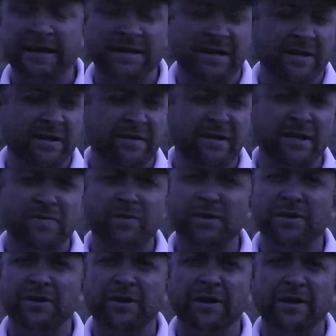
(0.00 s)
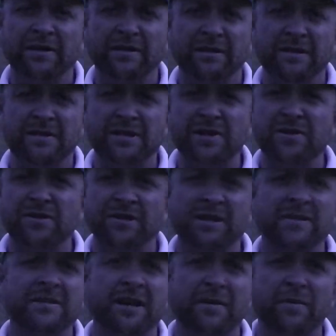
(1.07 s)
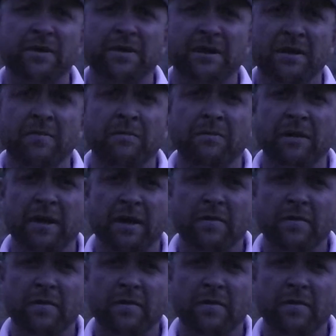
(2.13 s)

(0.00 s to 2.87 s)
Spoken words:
that I think that's what the seniors are going to take with them